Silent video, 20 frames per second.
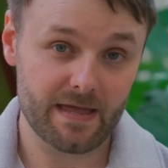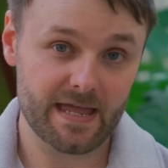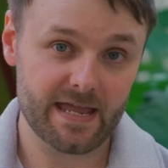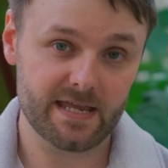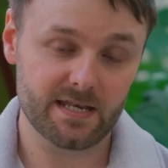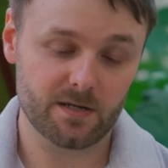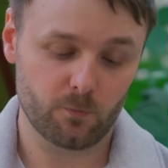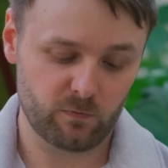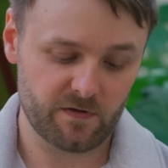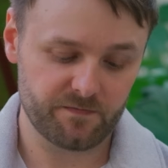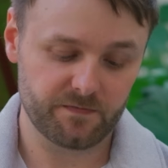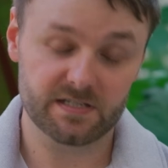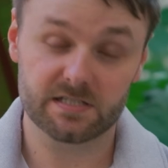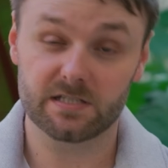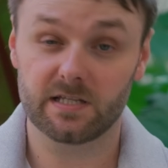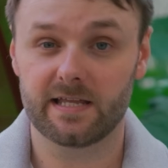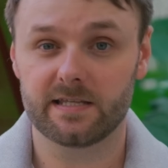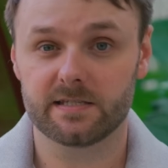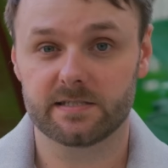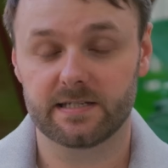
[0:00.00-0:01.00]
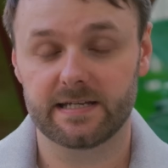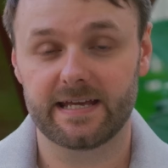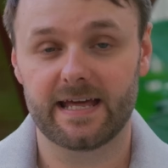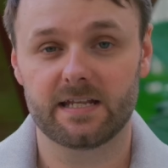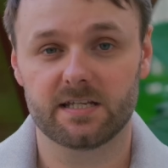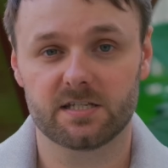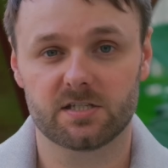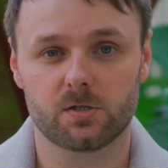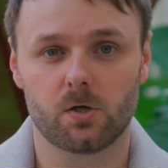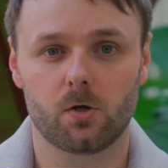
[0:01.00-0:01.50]
made with this lens to get
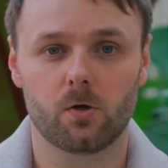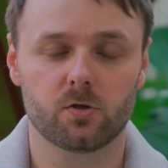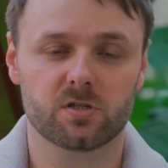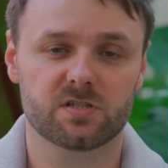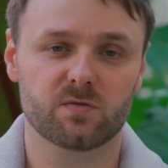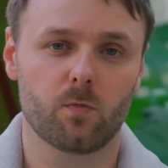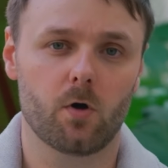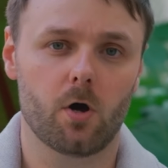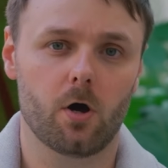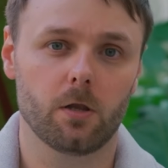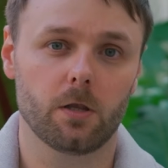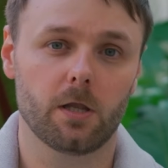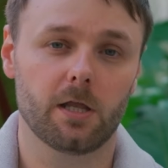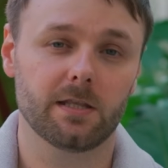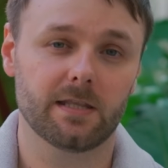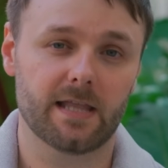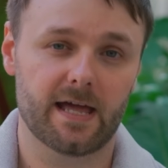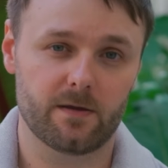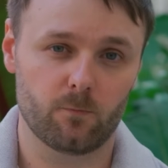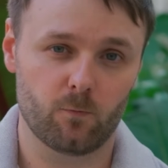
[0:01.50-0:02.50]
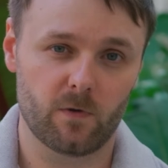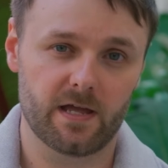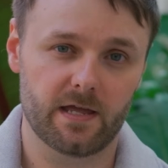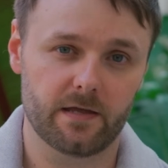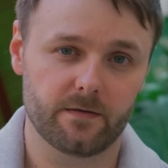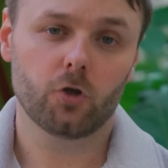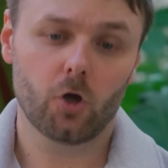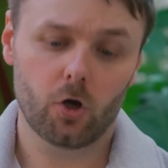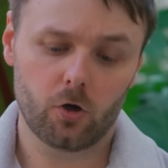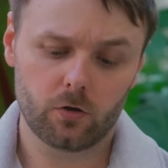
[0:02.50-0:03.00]
it so small and
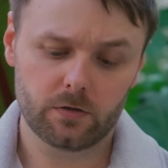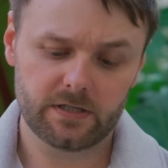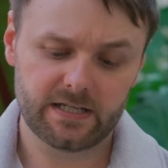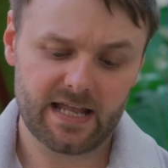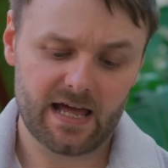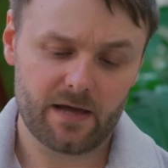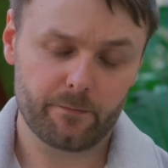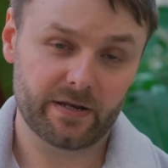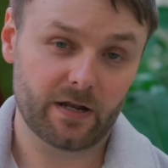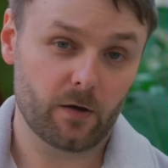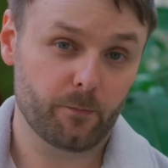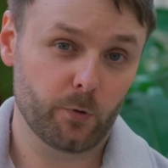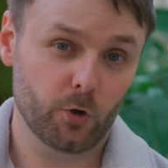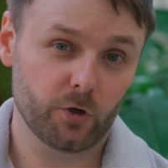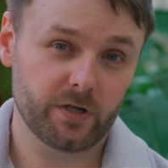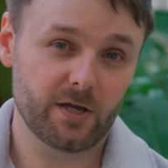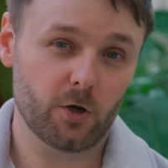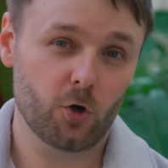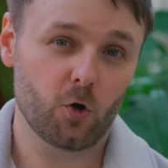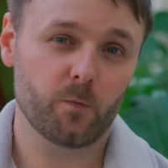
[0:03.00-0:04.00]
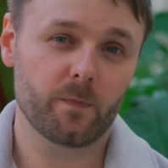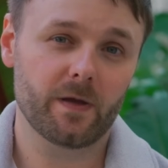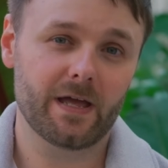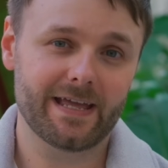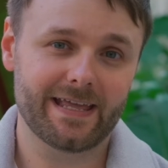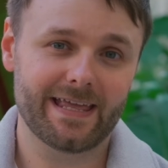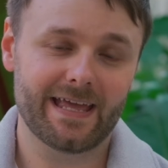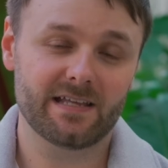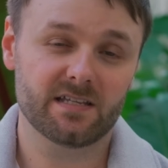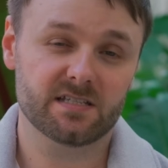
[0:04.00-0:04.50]
lightweight. Not only that, but I'll put it up
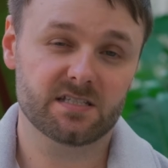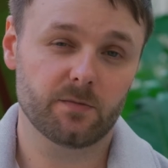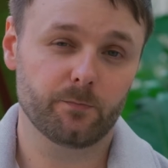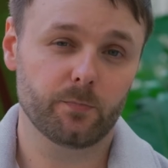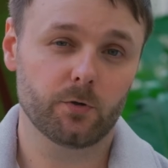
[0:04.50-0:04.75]
against the